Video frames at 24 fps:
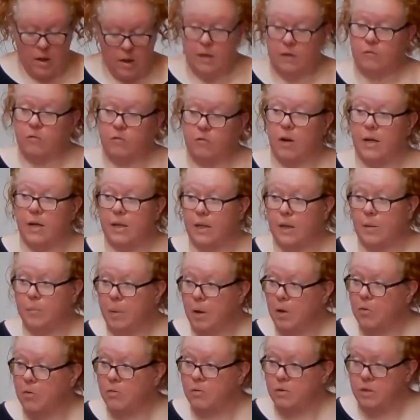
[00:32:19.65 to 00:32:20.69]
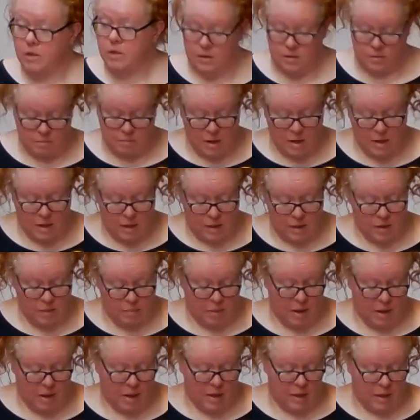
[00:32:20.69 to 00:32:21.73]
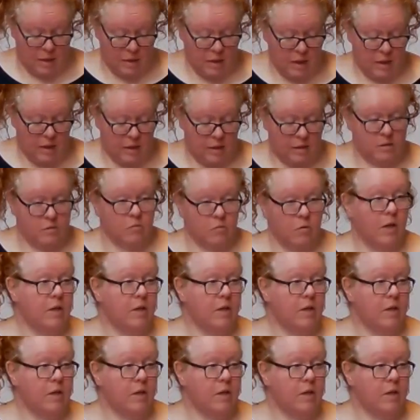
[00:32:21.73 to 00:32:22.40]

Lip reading: And it rightly opposes many, many things: